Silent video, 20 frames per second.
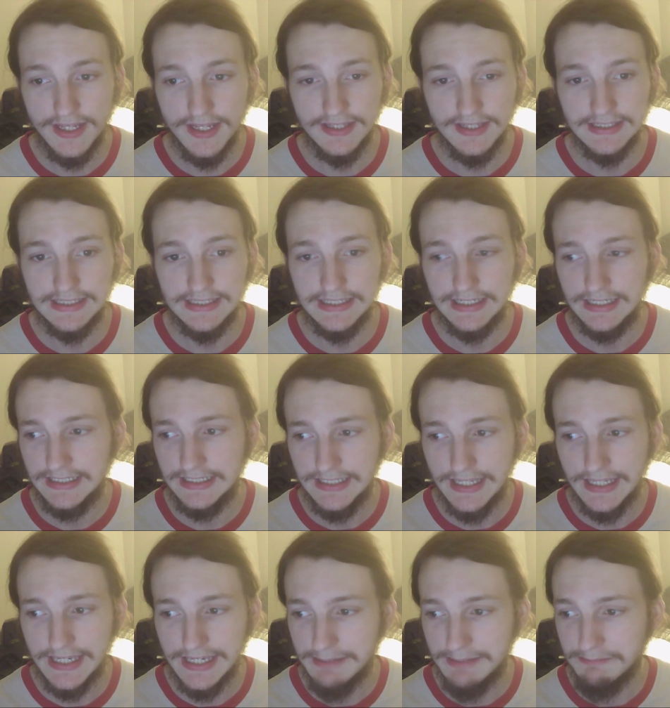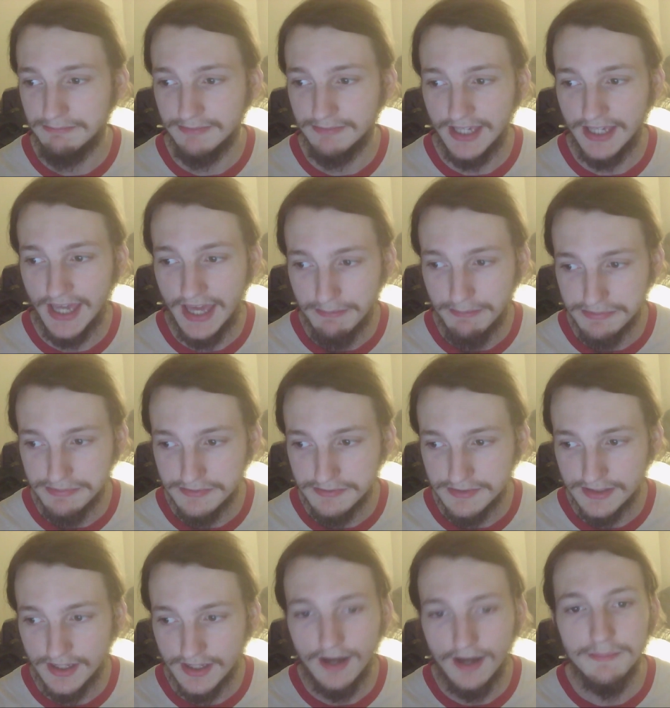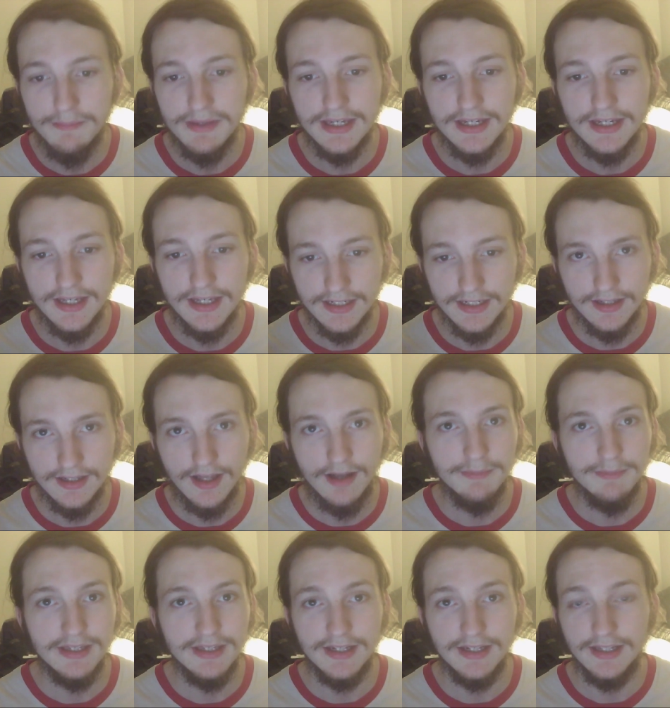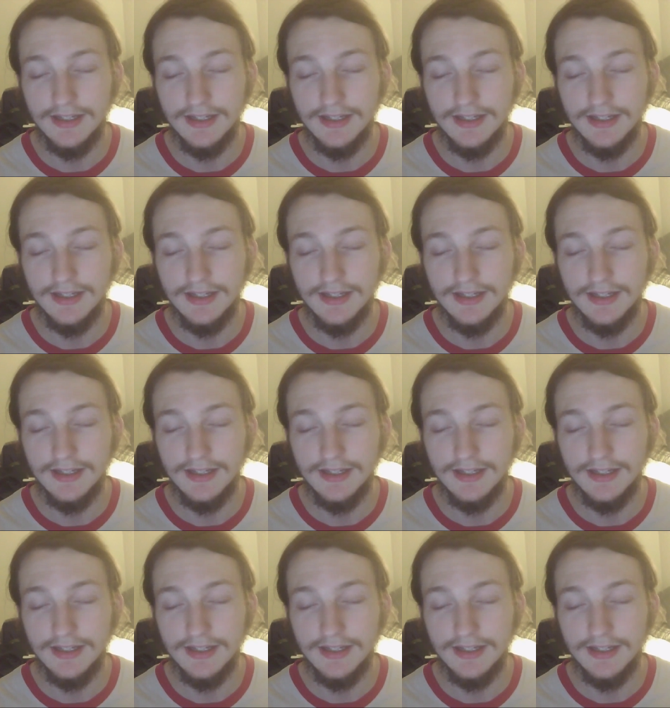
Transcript: and the acclaim kept coming and coming,